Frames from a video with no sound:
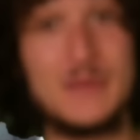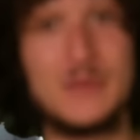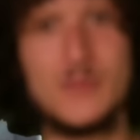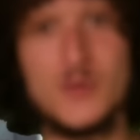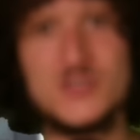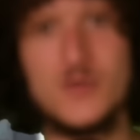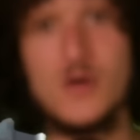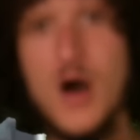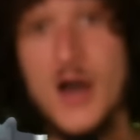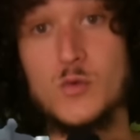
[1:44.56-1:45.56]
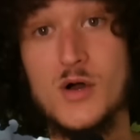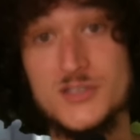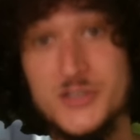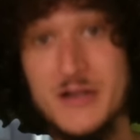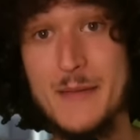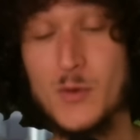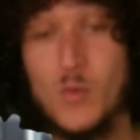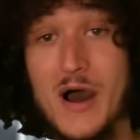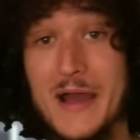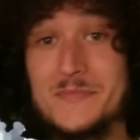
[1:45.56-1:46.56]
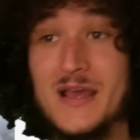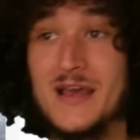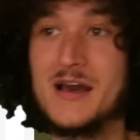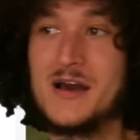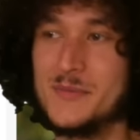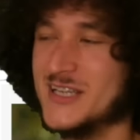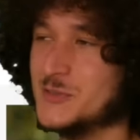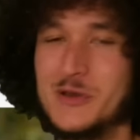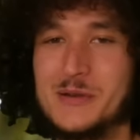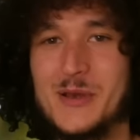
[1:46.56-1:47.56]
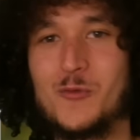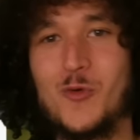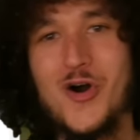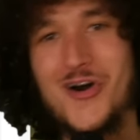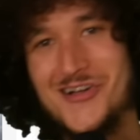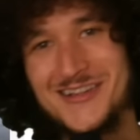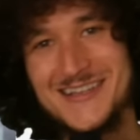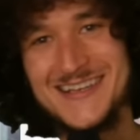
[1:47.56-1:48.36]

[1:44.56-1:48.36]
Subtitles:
But most of all, Ottawans are happy. Why? Because we got a big wall.